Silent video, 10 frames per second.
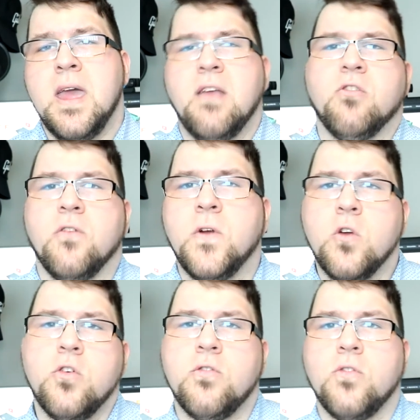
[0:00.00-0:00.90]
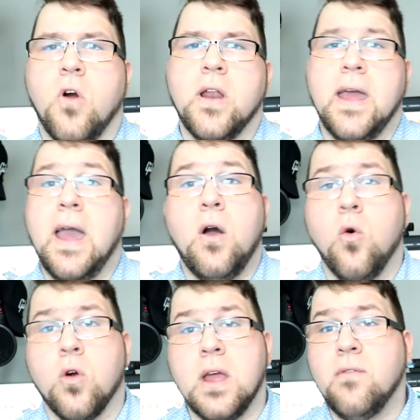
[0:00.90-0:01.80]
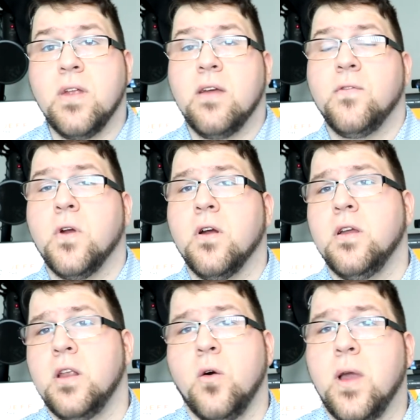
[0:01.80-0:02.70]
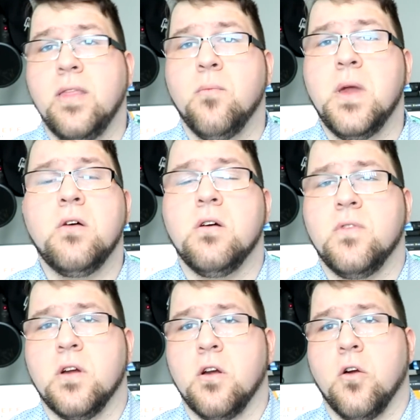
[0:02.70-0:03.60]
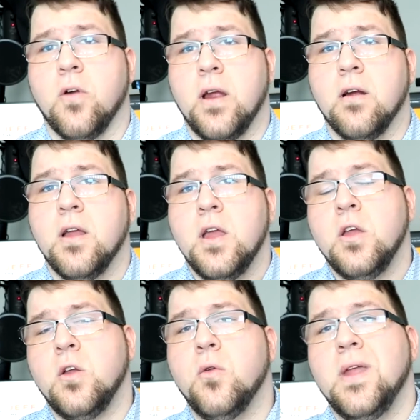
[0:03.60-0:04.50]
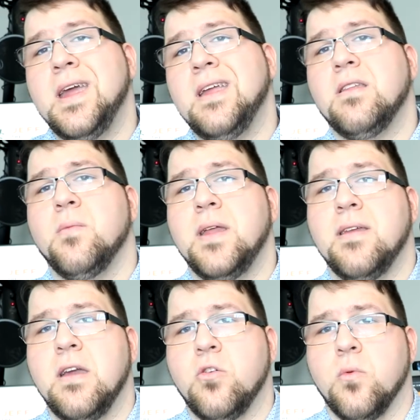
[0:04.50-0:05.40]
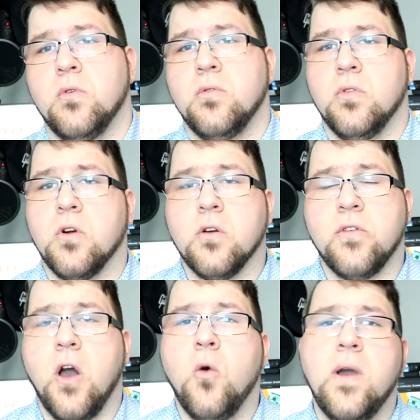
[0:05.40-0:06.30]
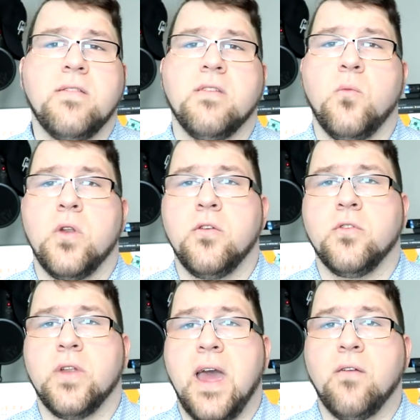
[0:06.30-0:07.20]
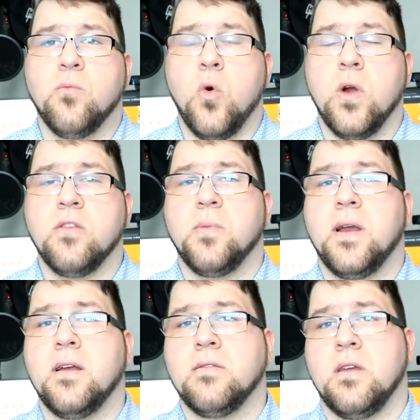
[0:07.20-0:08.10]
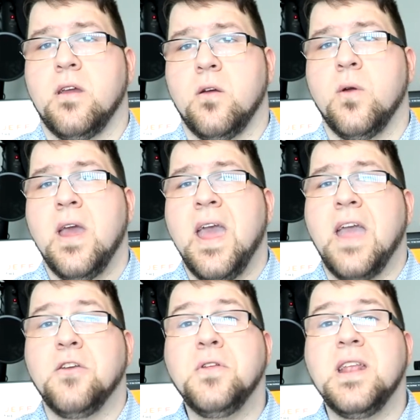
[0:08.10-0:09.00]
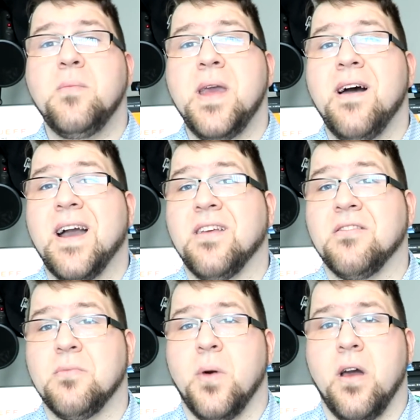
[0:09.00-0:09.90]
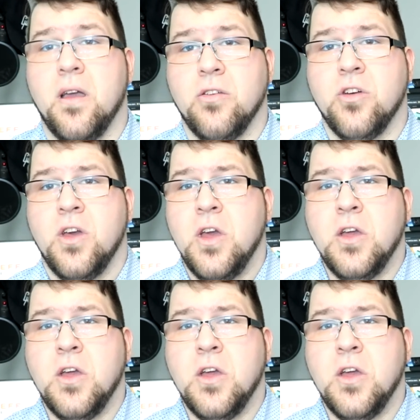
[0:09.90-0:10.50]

And so if you're just starting out, or even if you're in the middle of your career, you need to be teachable. There's always someone who's going to have more experience to you, and you need to be like a sponge.